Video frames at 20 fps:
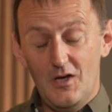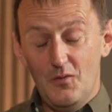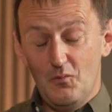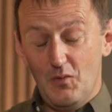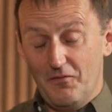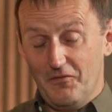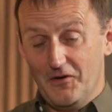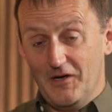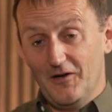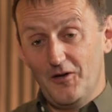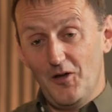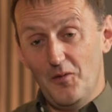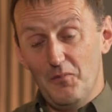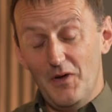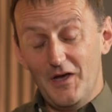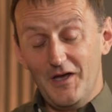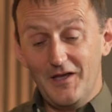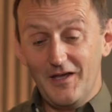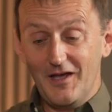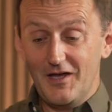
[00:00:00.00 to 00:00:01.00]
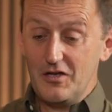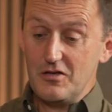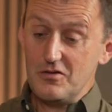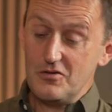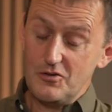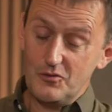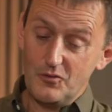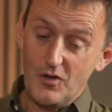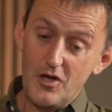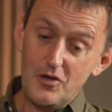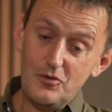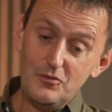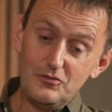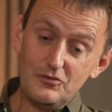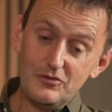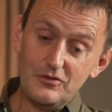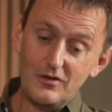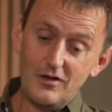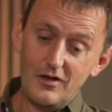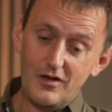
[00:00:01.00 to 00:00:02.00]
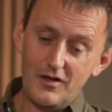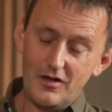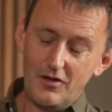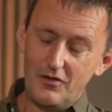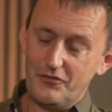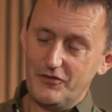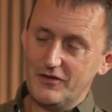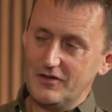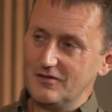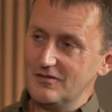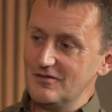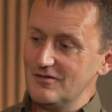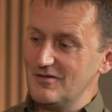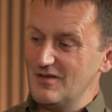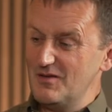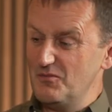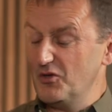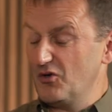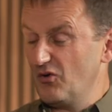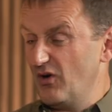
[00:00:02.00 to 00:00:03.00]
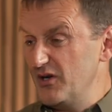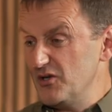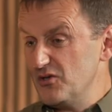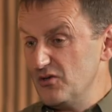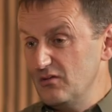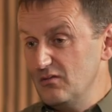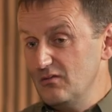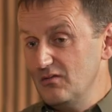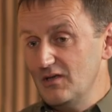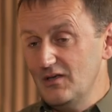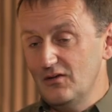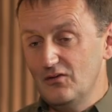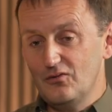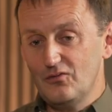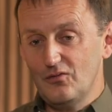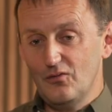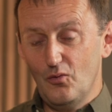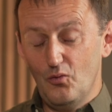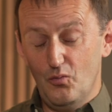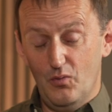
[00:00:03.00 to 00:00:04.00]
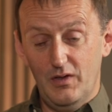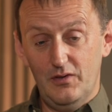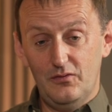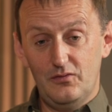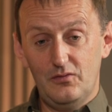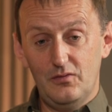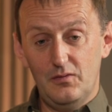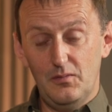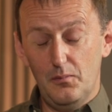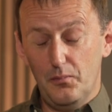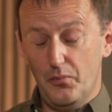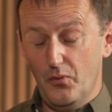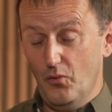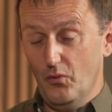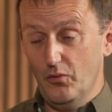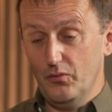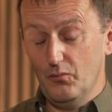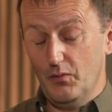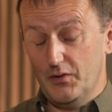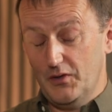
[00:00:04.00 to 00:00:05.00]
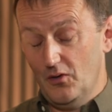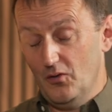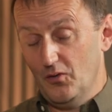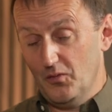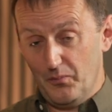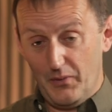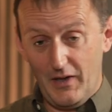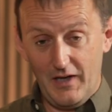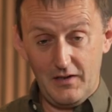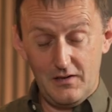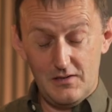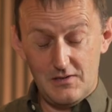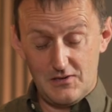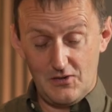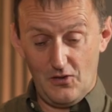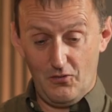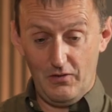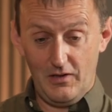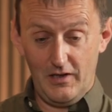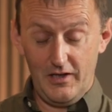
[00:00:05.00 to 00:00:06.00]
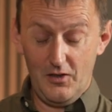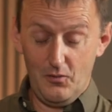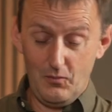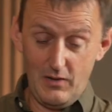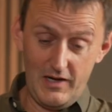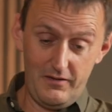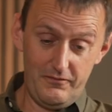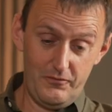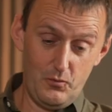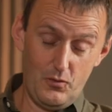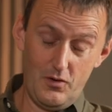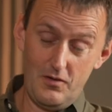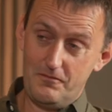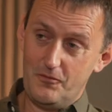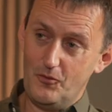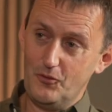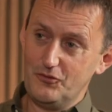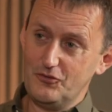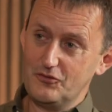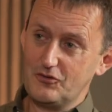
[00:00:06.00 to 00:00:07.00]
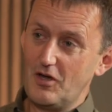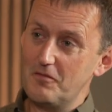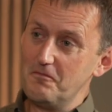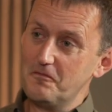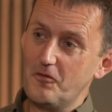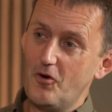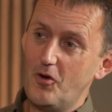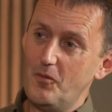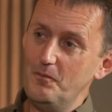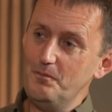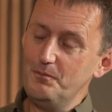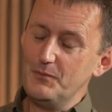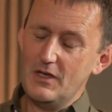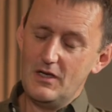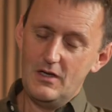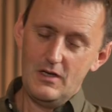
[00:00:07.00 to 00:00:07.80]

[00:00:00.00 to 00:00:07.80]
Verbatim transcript: Whether they'll come back again, who knows? I think immigration is always important when you look back historically at where the workforce has come from.